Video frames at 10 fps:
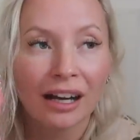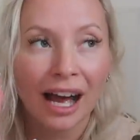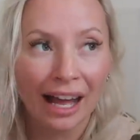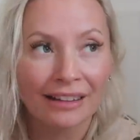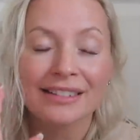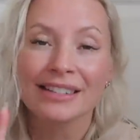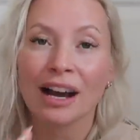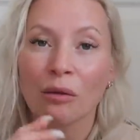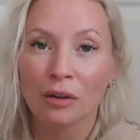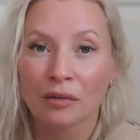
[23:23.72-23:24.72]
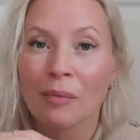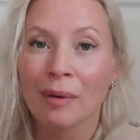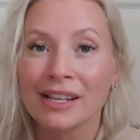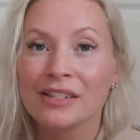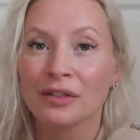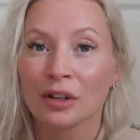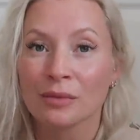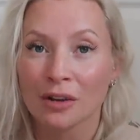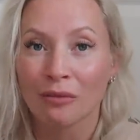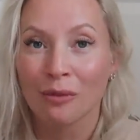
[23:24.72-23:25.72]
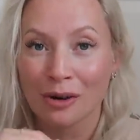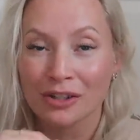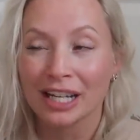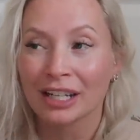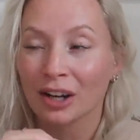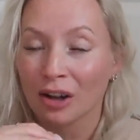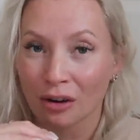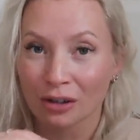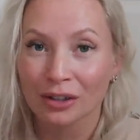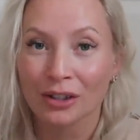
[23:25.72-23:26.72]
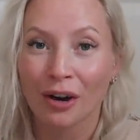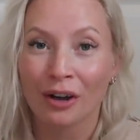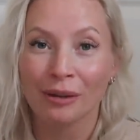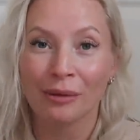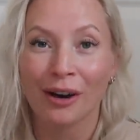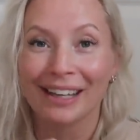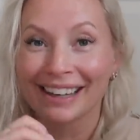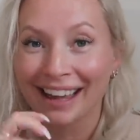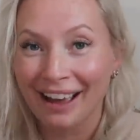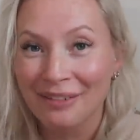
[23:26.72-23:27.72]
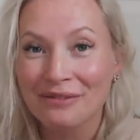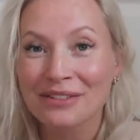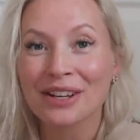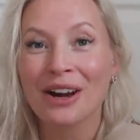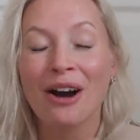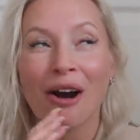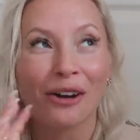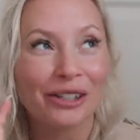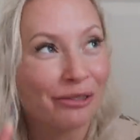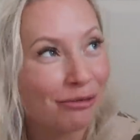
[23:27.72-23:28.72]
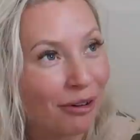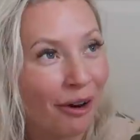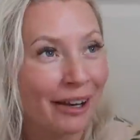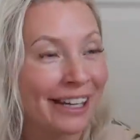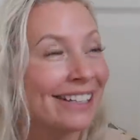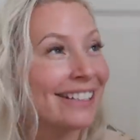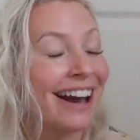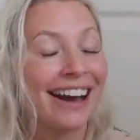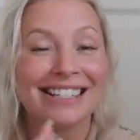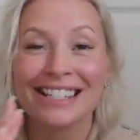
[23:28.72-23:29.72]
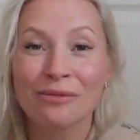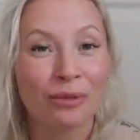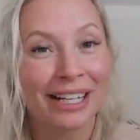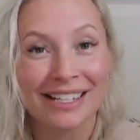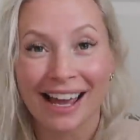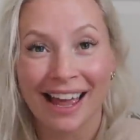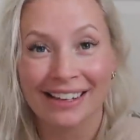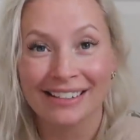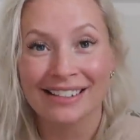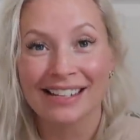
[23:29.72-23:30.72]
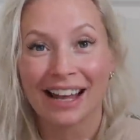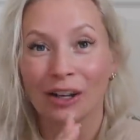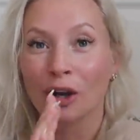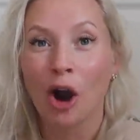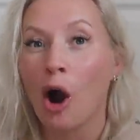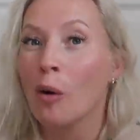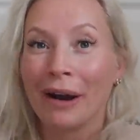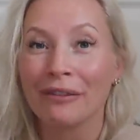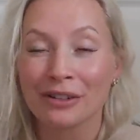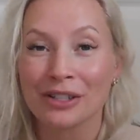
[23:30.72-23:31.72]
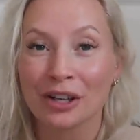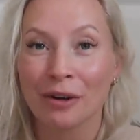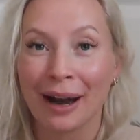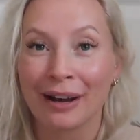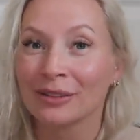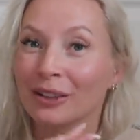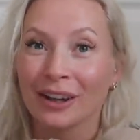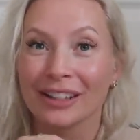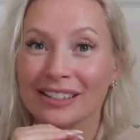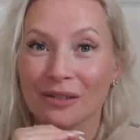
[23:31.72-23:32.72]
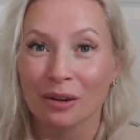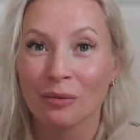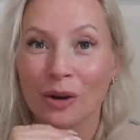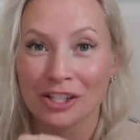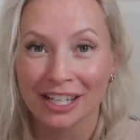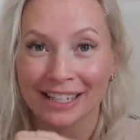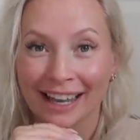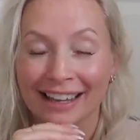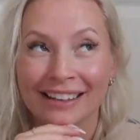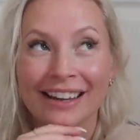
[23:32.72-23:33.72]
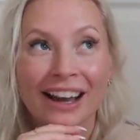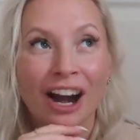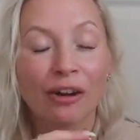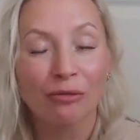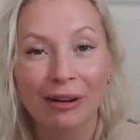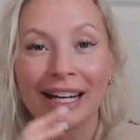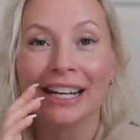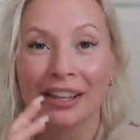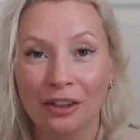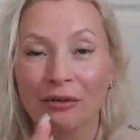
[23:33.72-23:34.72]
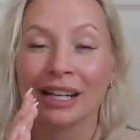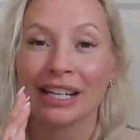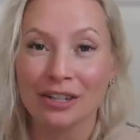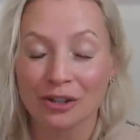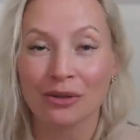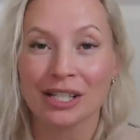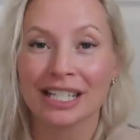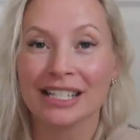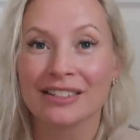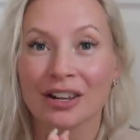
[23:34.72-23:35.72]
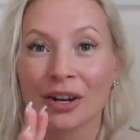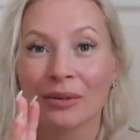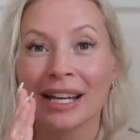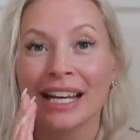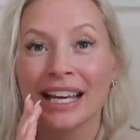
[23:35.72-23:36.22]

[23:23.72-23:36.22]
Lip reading: Hands down, one of the best films I've watched in a long time. I laughed, I cried, I didn't want it to end, and I can't wait for it to come out, like, so I can watch it again. I really thoroughly enjoyed it. So